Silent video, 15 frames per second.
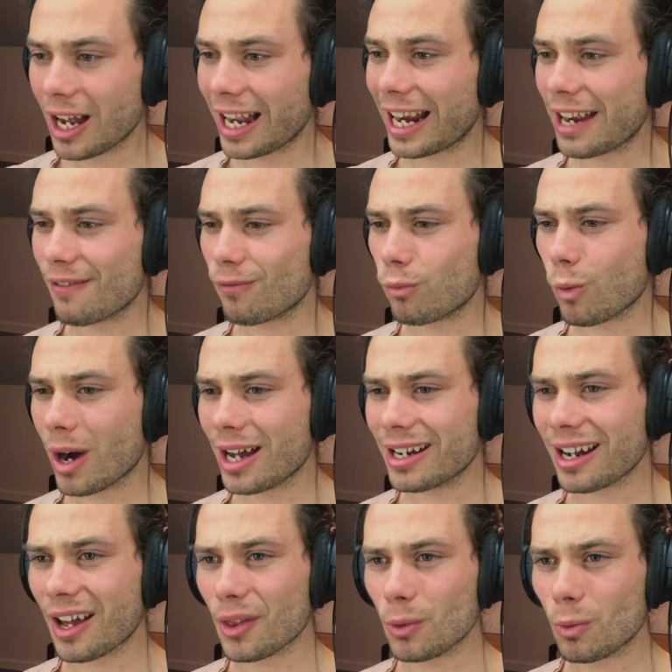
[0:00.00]
I have one
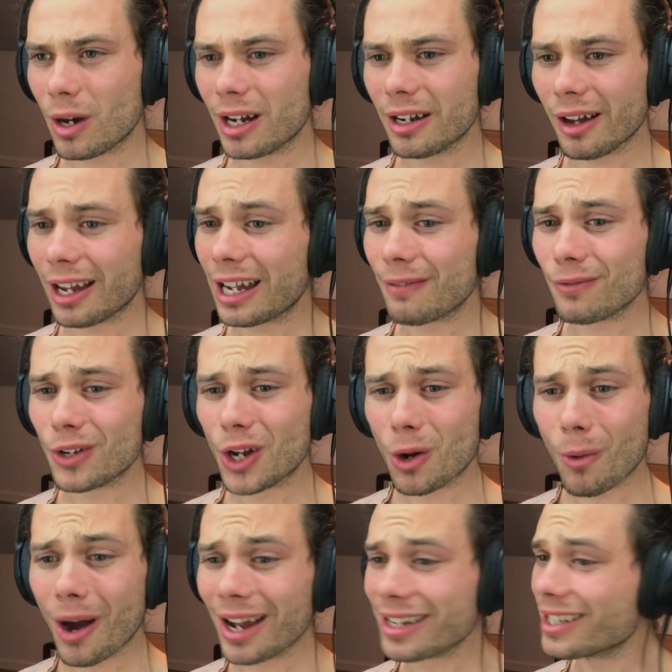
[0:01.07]
other one. I have
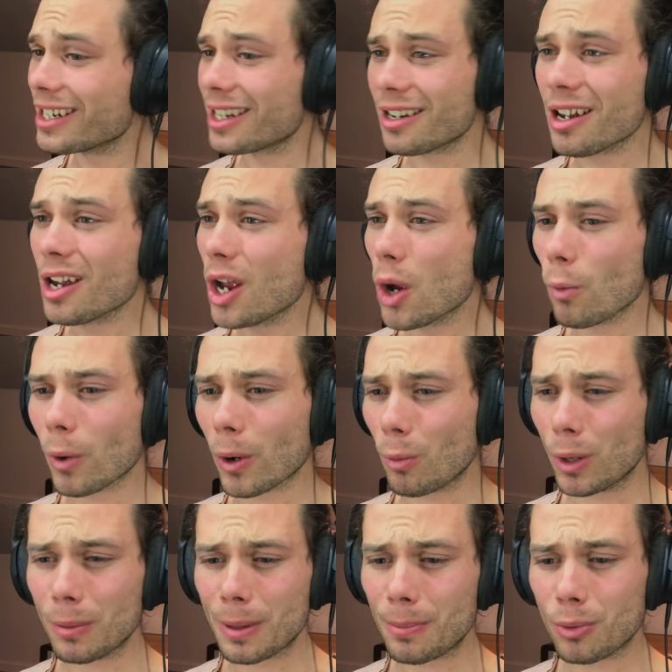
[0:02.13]
no idea where I
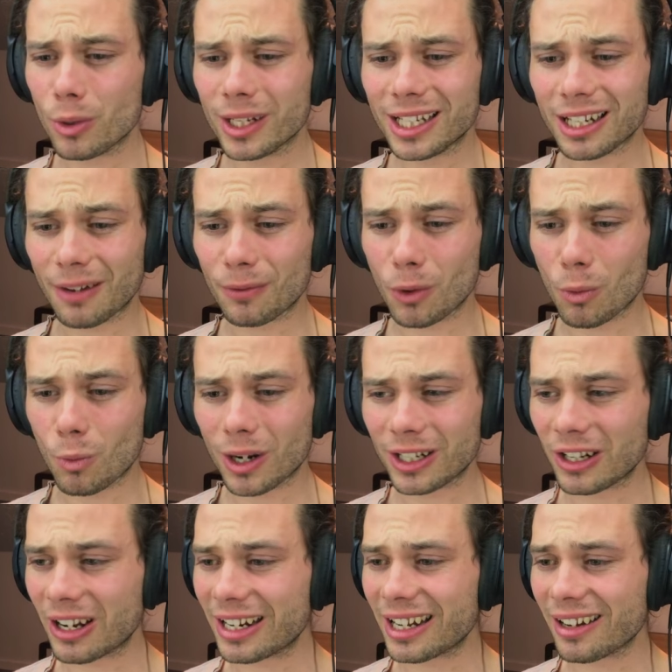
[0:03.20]
want to be putting it. I've got one
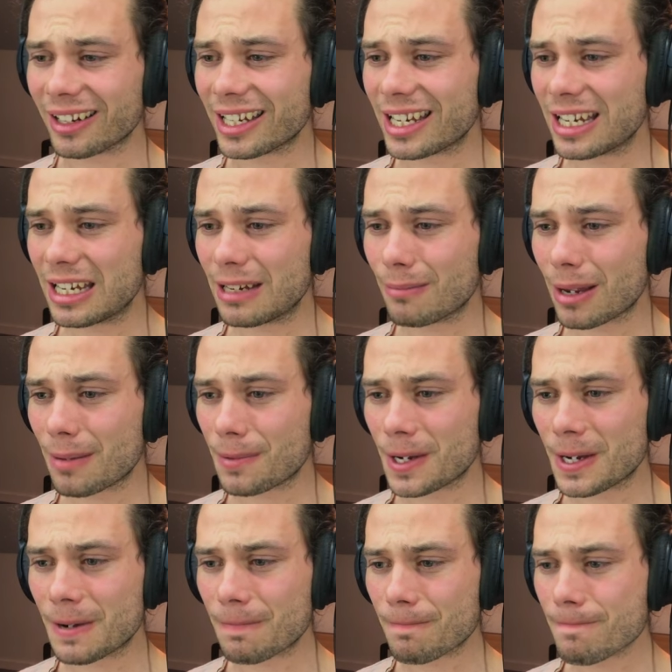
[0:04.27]
guy down here,
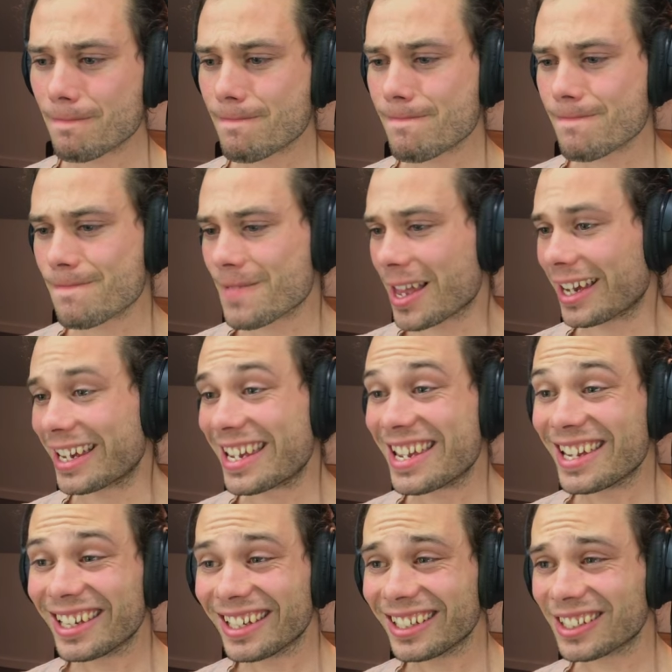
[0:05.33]
maybe
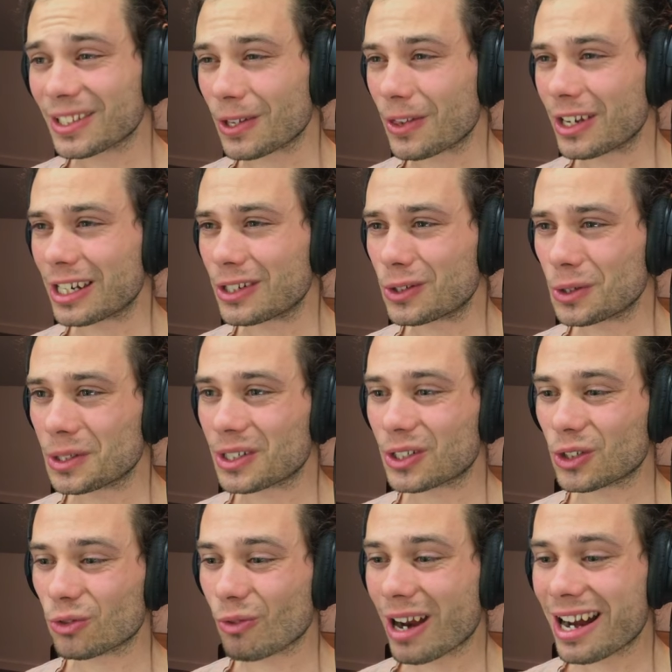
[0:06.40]
here, so then he shoots
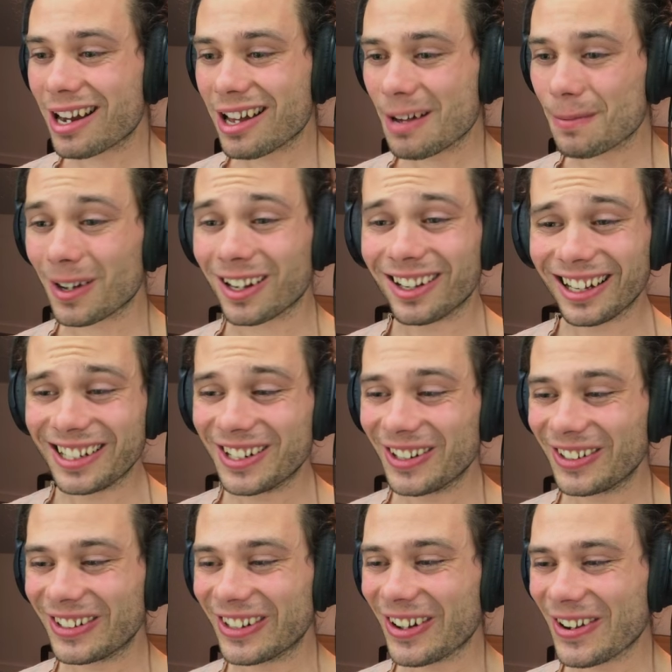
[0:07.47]
straight up. I
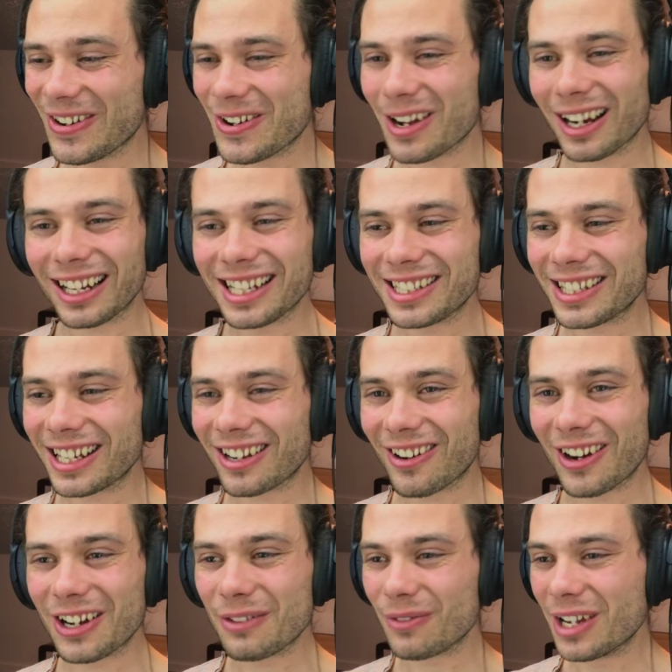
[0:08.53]
don't know. At least they're
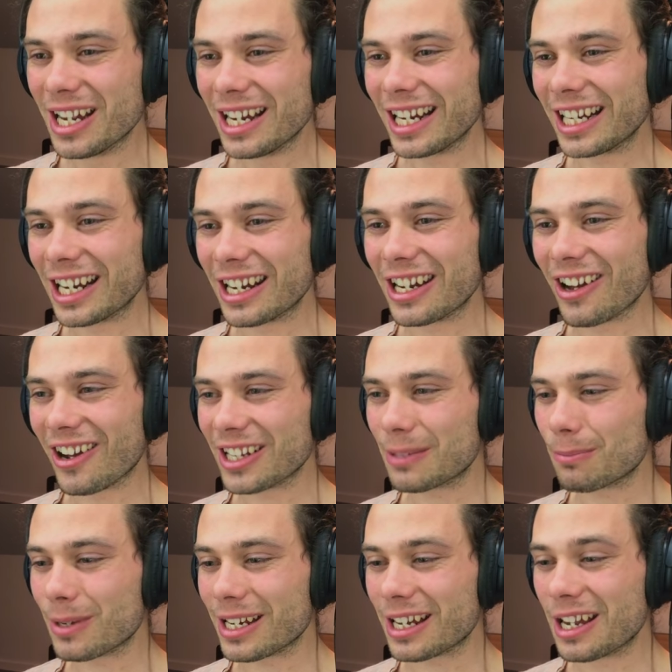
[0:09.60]
kind of in a nice
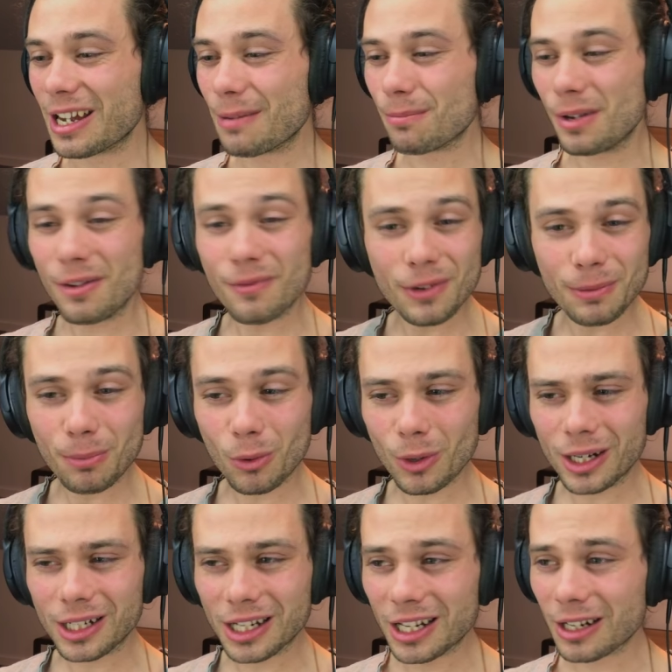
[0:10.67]
big pivot
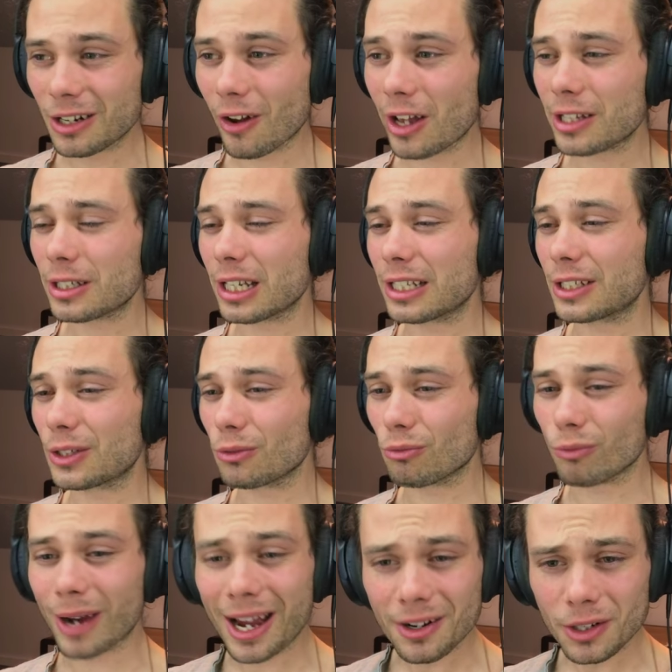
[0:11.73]
point, nice and
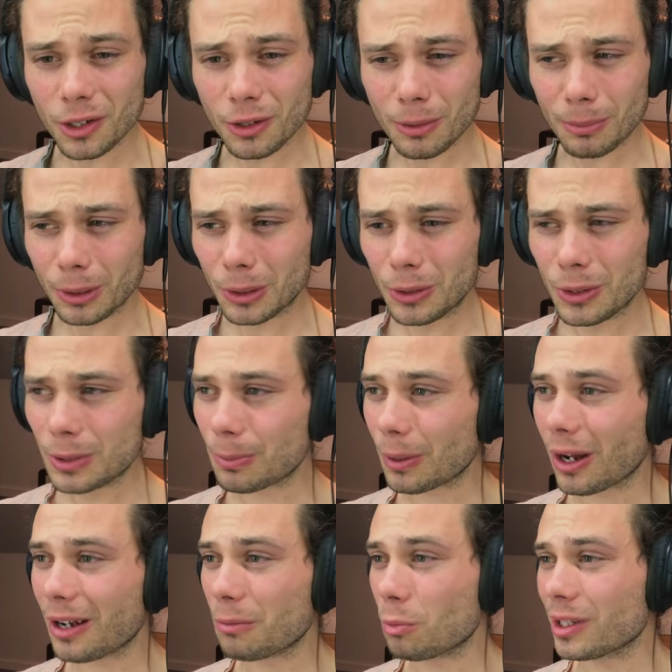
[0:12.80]
surrounded of the balloons,
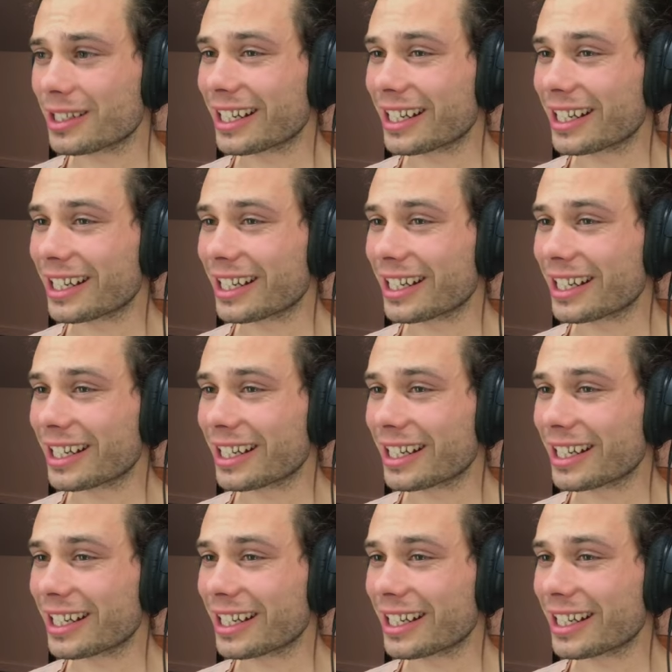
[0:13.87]
but once